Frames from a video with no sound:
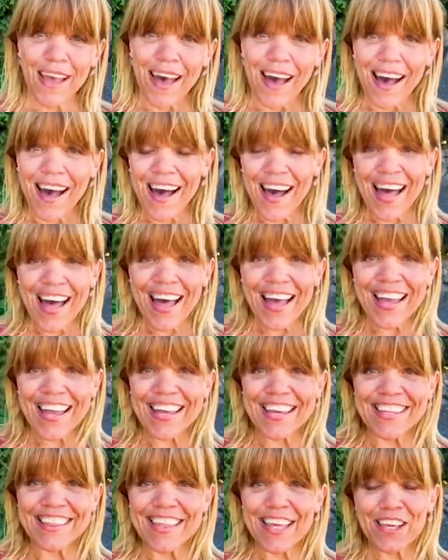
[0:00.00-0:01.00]

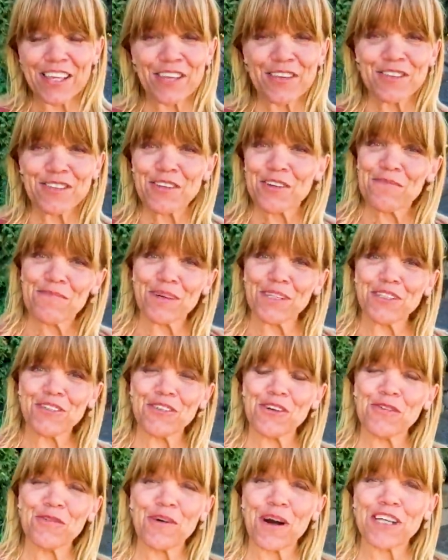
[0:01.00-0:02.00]
Hi, thank you so much
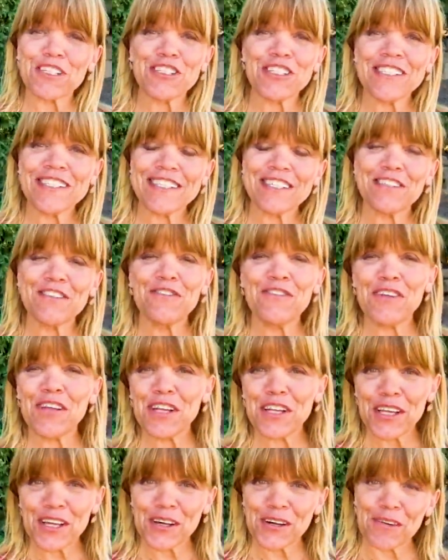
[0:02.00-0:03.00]
for watching this
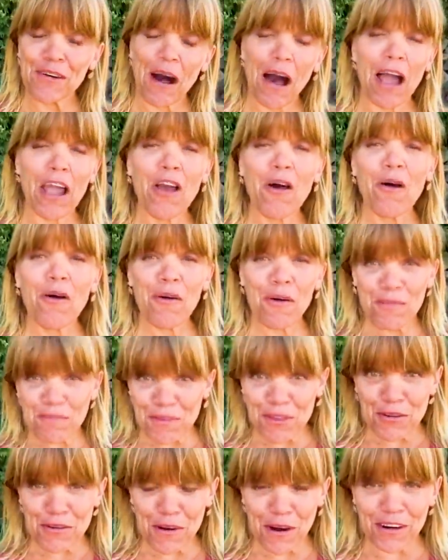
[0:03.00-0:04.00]
video. I hope
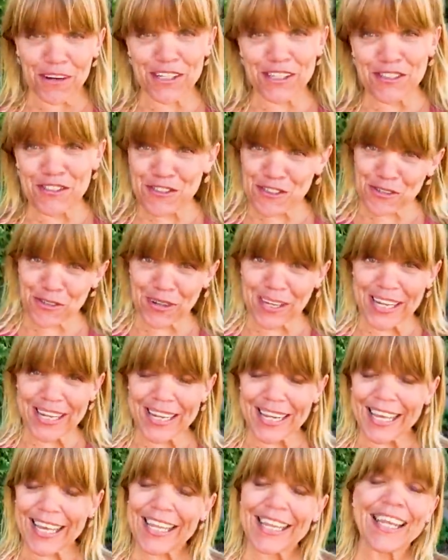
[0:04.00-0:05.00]
you are enjoying
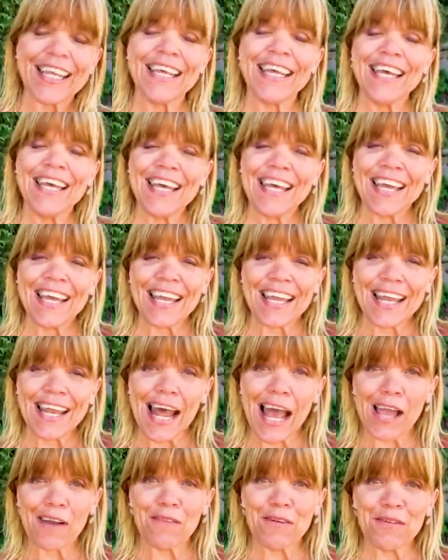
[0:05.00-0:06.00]
it, and
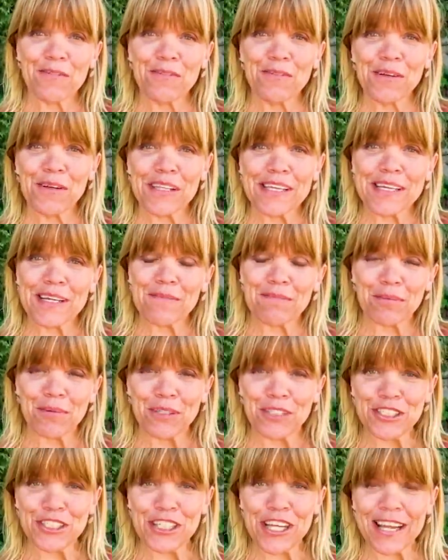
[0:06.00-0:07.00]
I would really
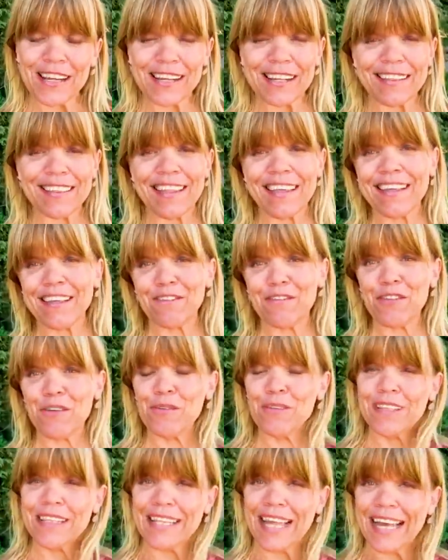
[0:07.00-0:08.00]
appreciate it if you
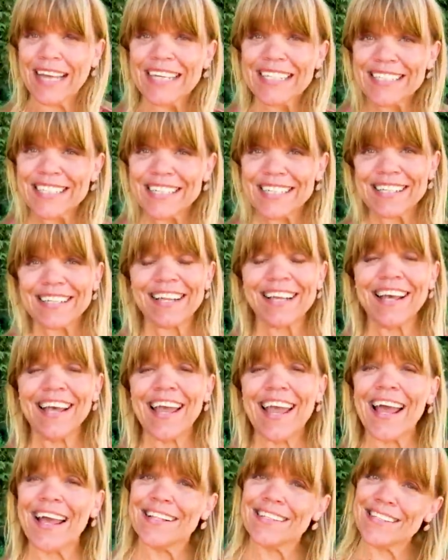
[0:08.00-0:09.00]
liked it
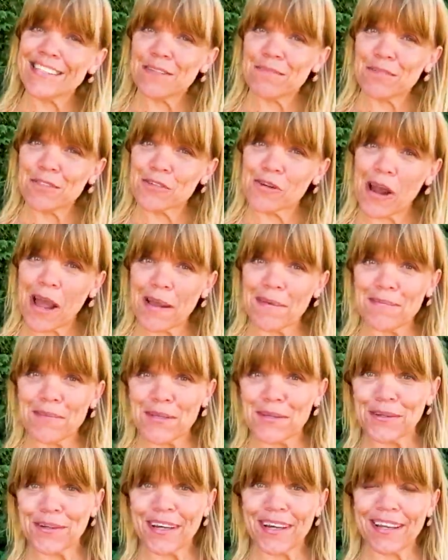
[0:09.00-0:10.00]
and subscribe
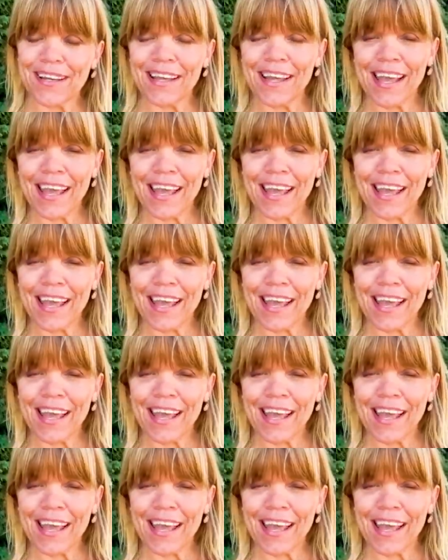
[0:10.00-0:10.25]
to it.